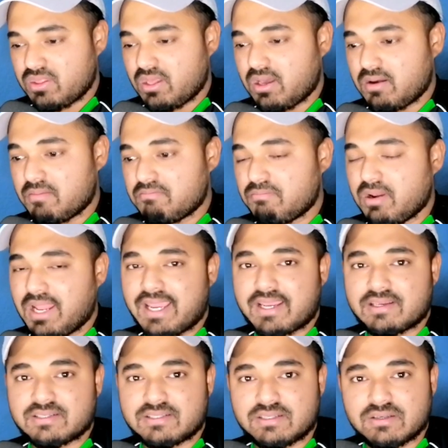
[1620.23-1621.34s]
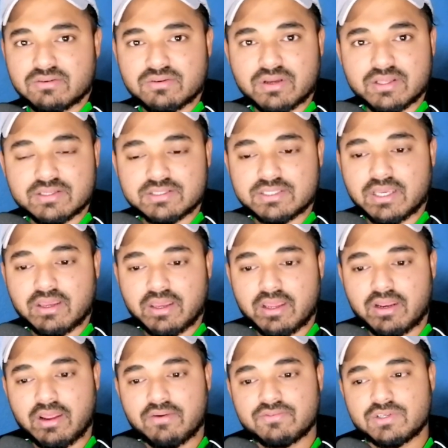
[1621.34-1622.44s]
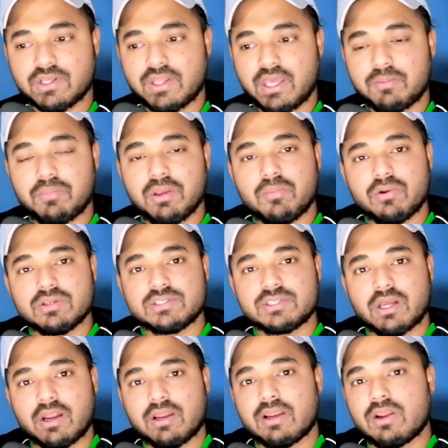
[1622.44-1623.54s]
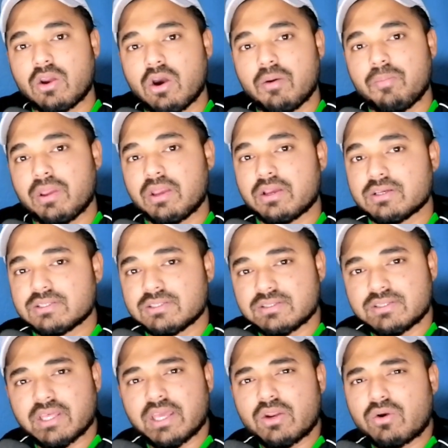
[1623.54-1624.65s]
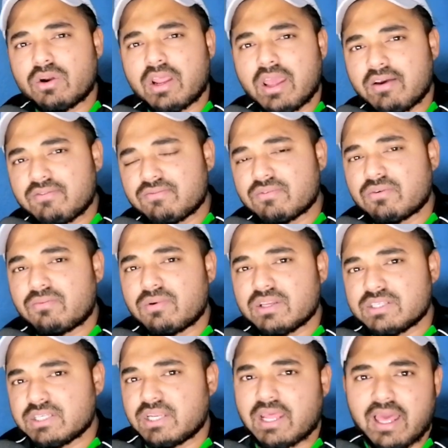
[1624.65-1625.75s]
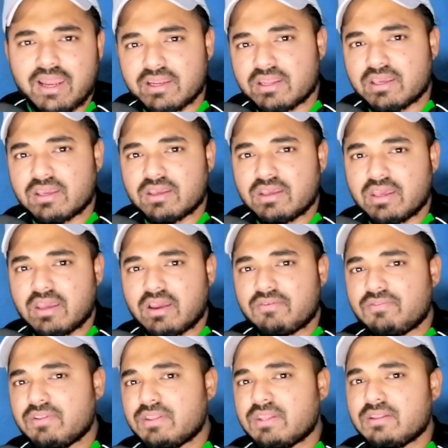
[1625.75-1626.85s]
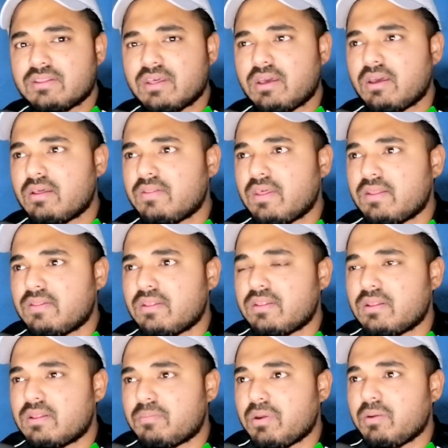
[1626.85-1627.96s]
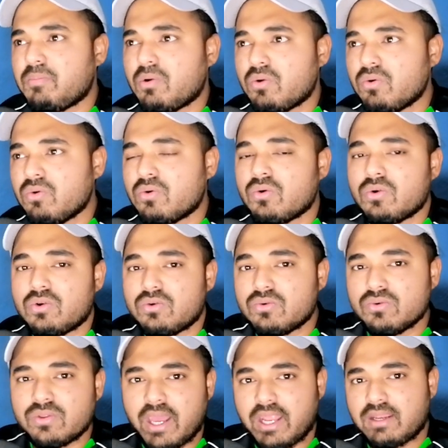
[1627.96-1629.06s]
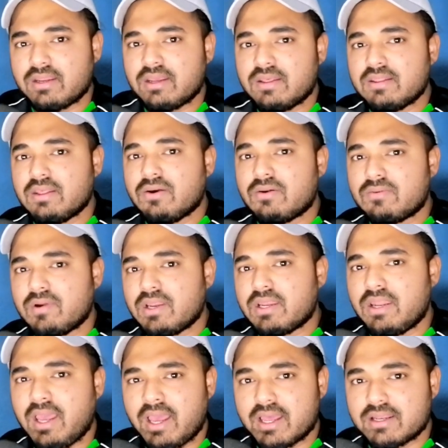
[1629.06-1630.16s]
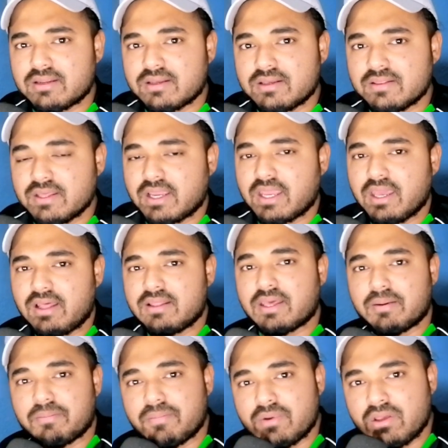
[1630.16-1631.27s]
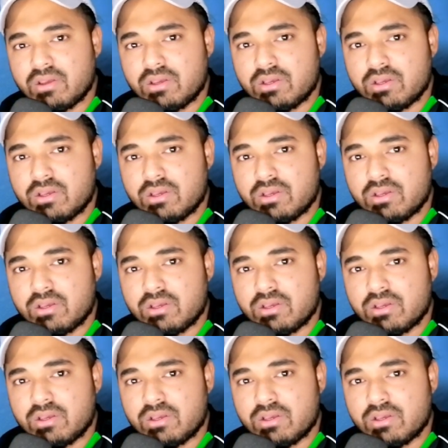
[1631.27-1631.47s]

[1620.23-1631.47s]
The blackest, you can say. And after that, people started copying because they don't have originality. Everything the people who could do that, they already dead. They killed them.